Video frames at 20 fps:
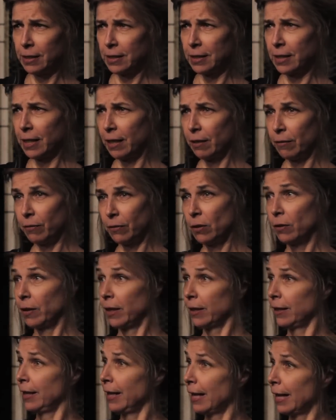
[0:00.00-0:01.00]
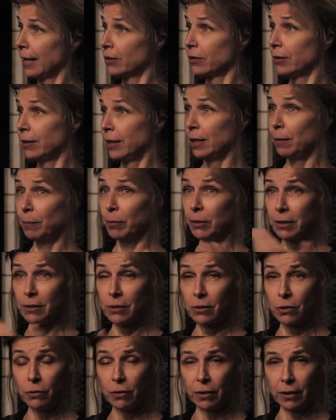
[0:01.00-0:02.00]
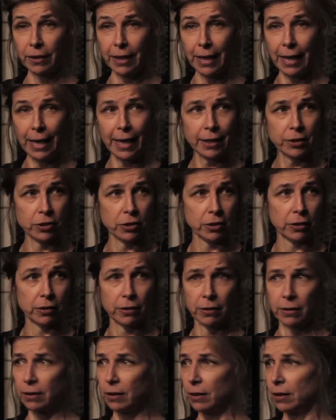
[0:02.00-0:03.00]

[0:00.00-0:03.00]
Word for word: instead of you get the actor and then you put the suit on the actor.